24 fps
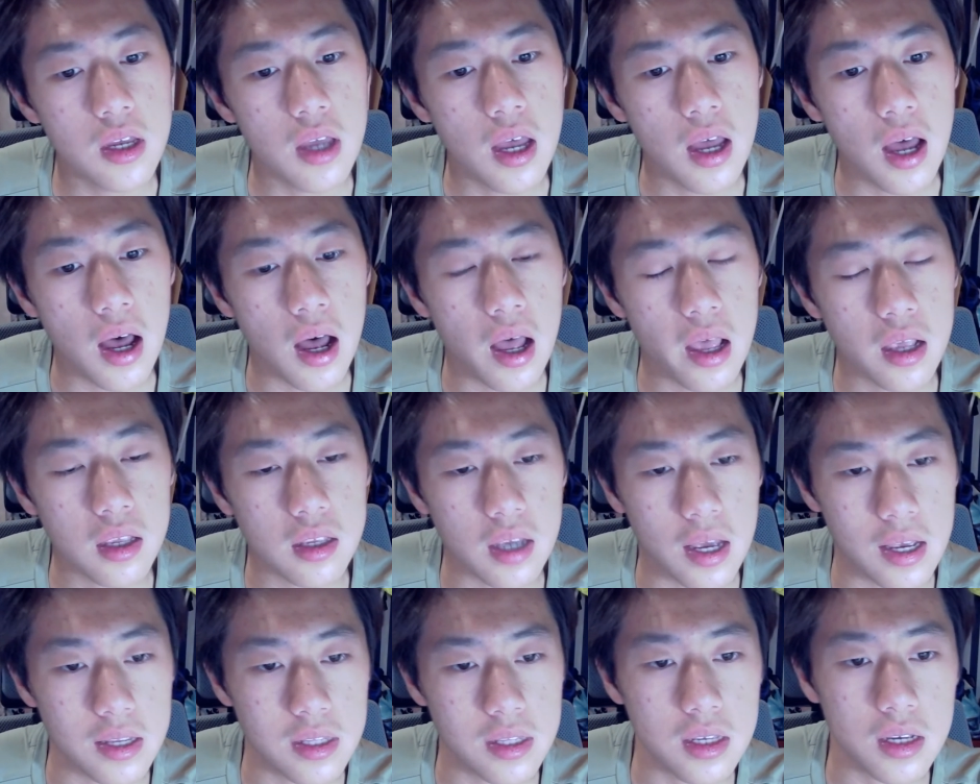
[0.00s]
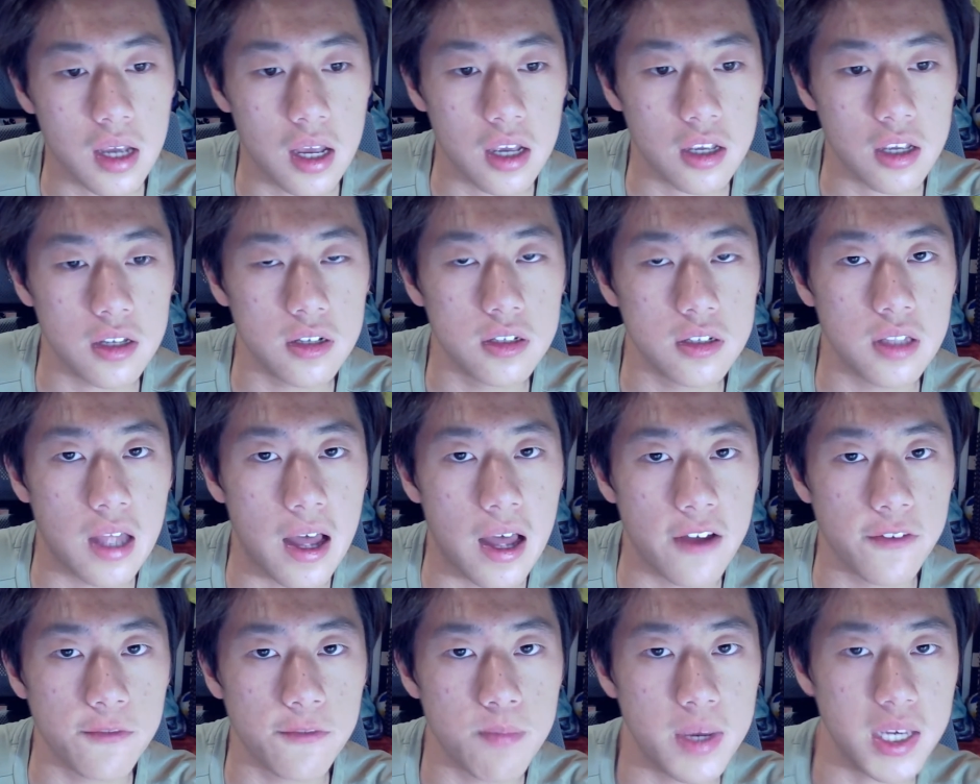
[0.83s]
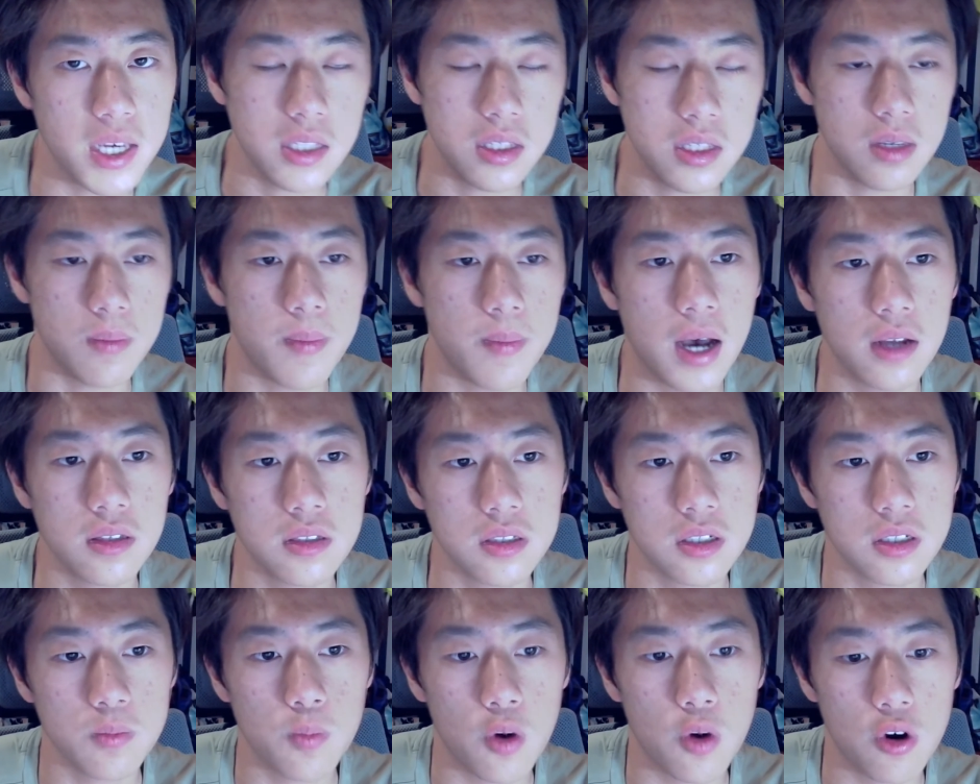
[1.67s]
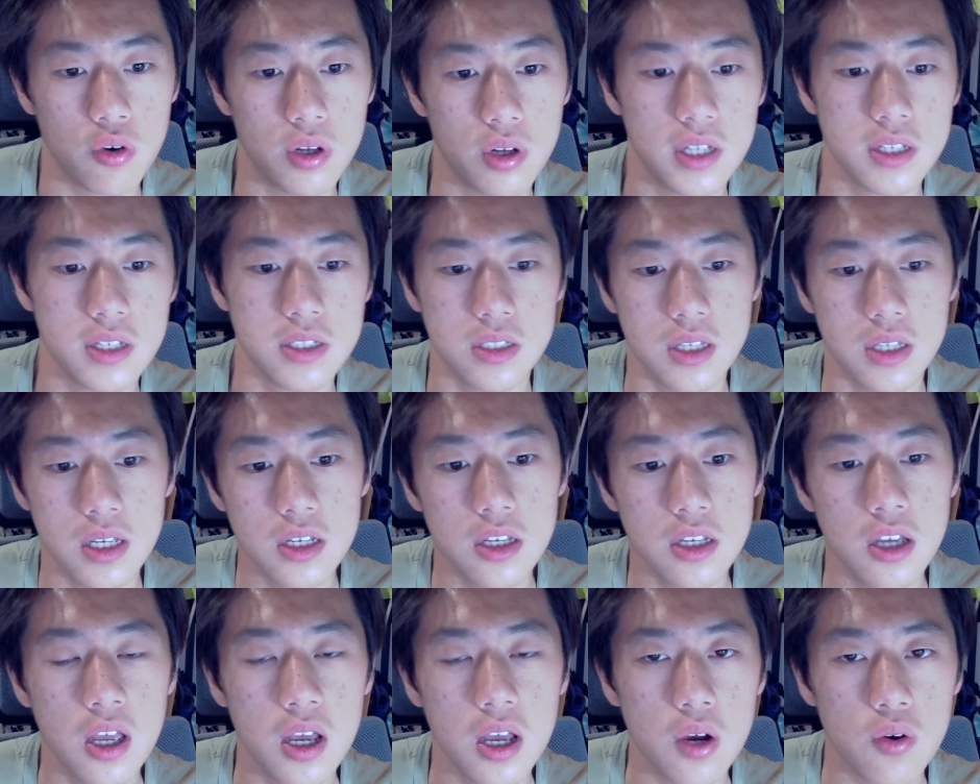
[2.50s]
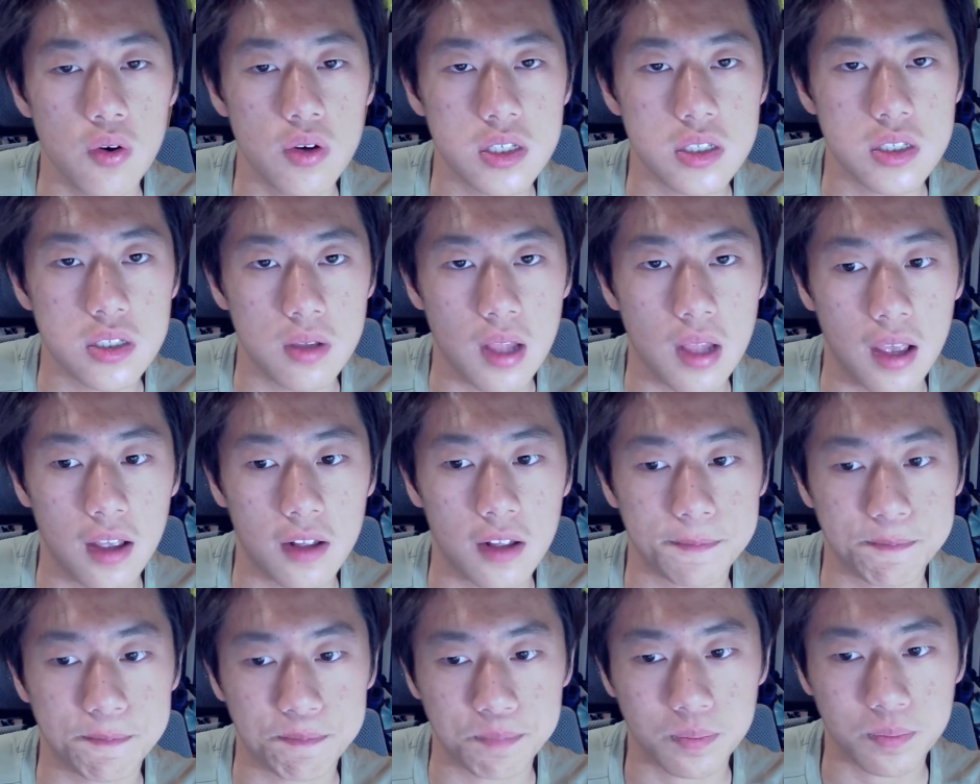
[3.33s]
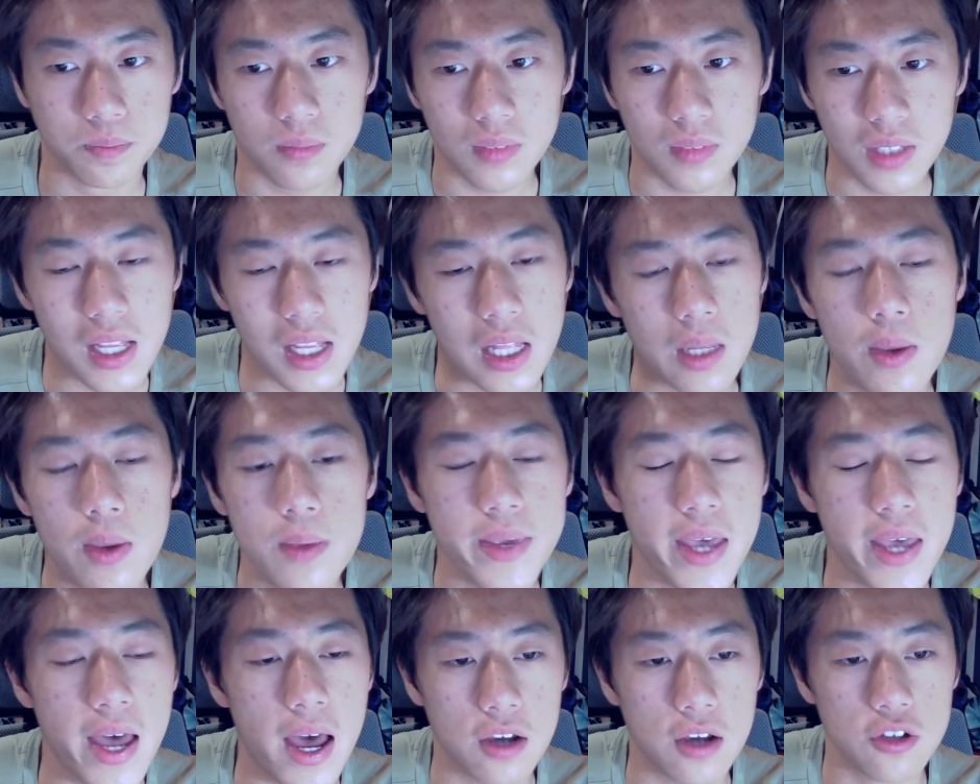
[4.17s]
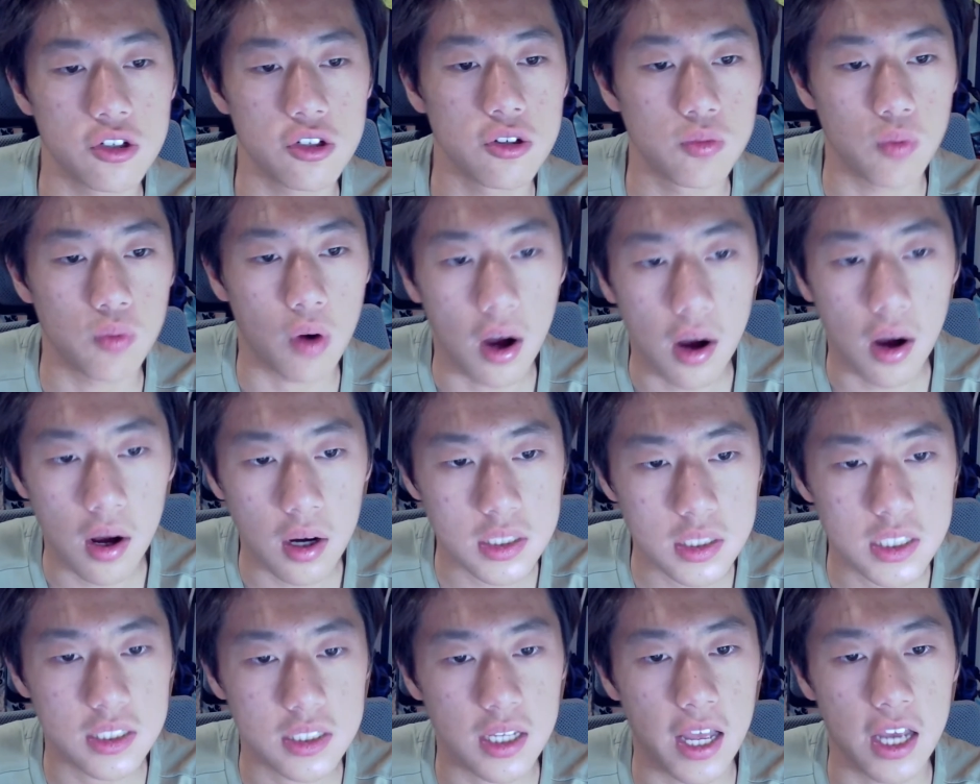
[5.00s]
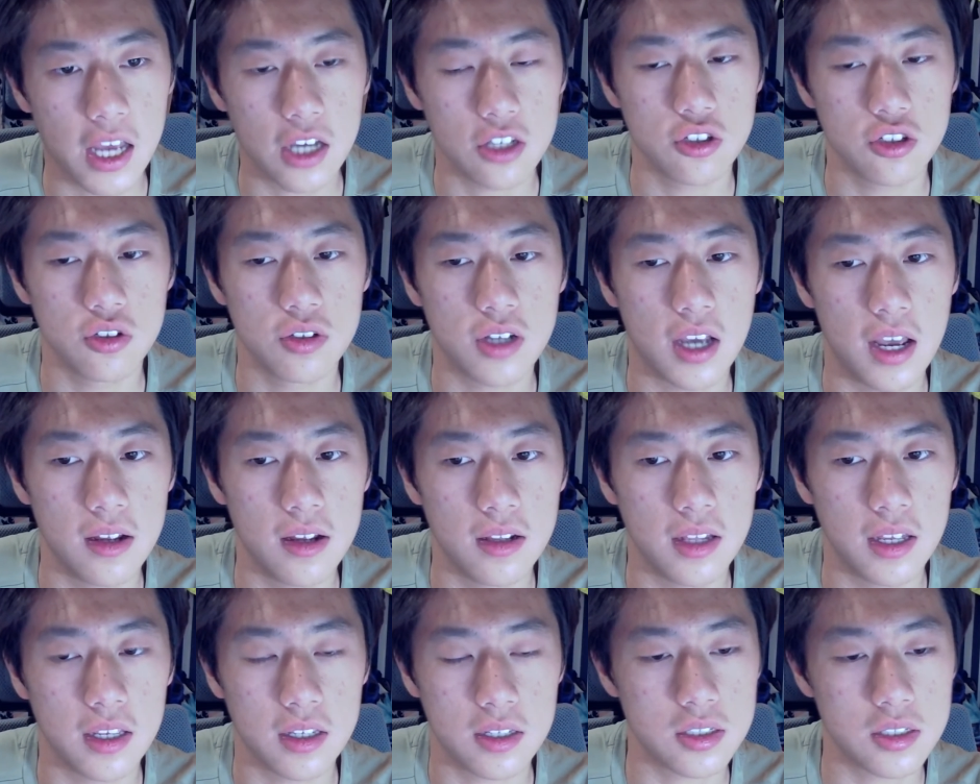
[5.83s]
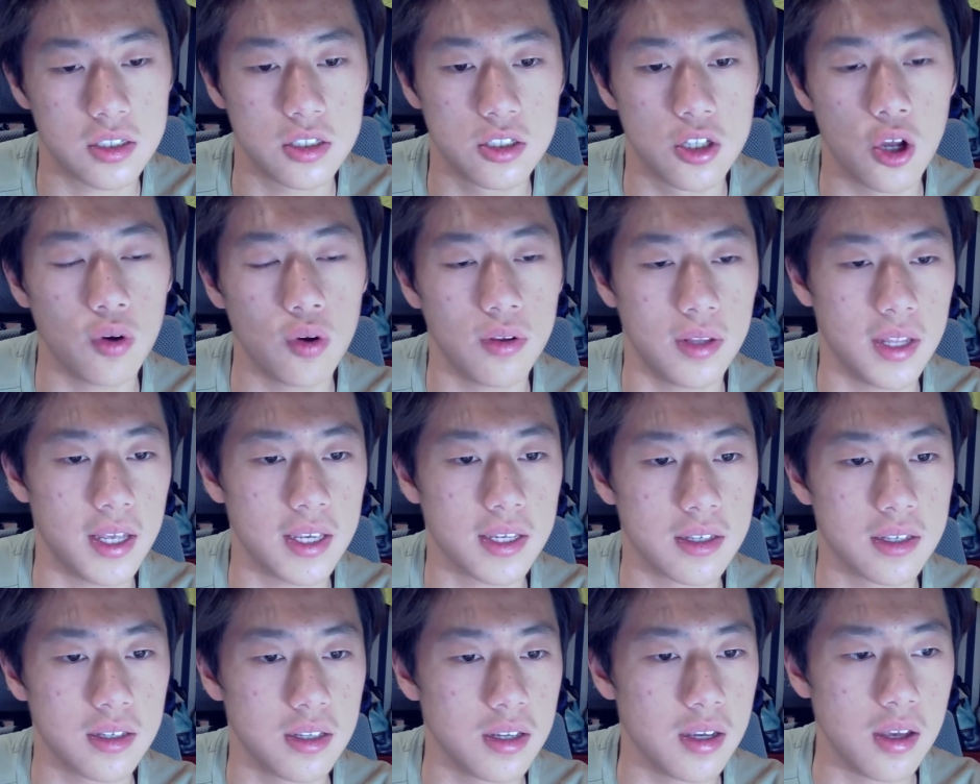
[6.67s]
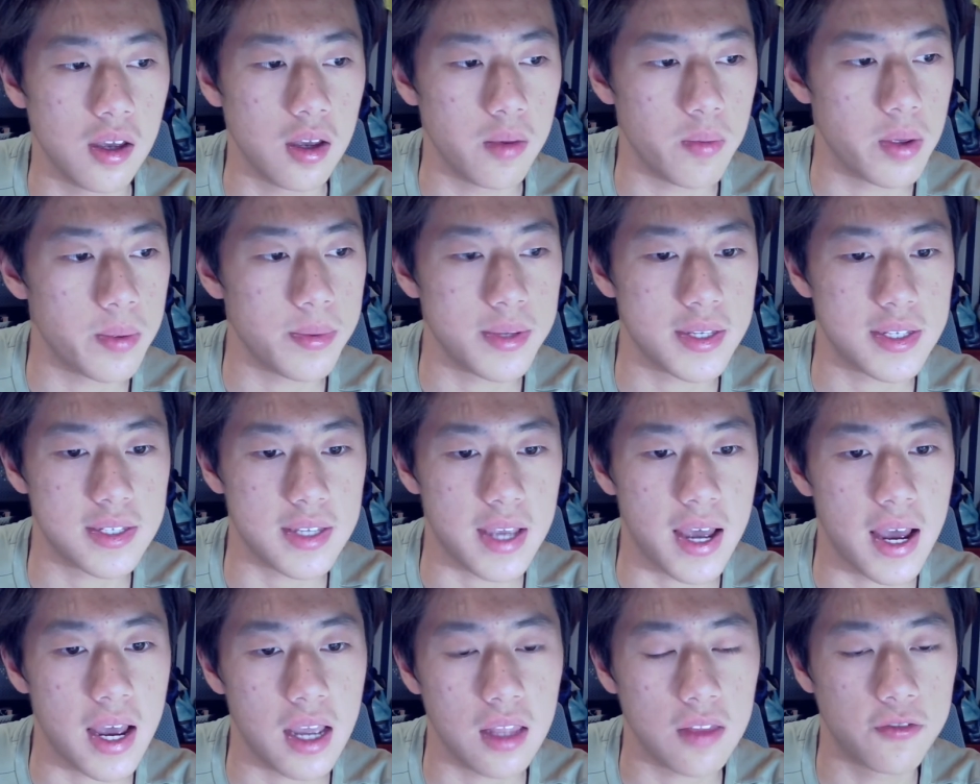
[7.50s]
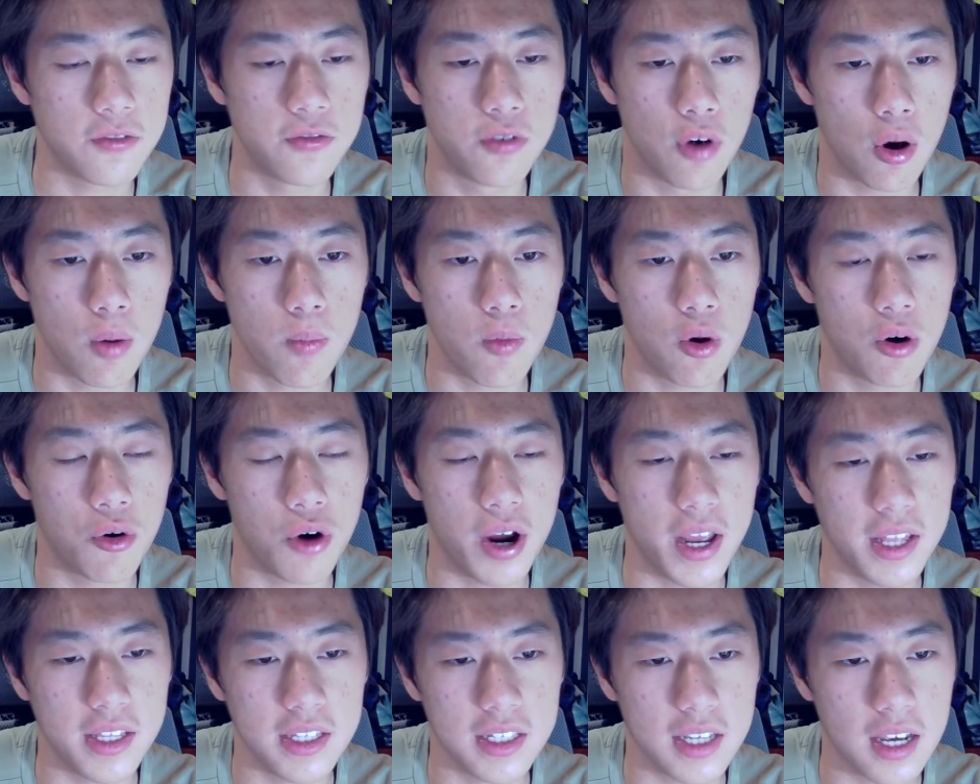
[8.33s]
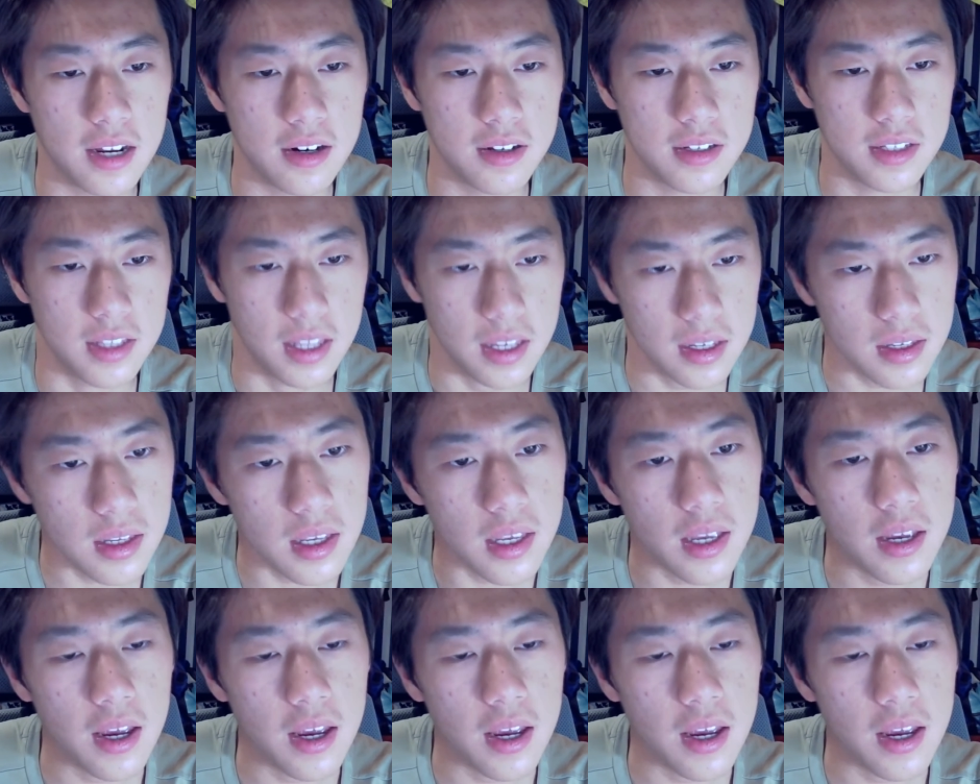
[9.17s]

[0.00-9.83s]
I think I could have made the mountain more realistic with like maybe actual rocks, actual kind of like snow, like maybe sand, foam, or any kind of thing.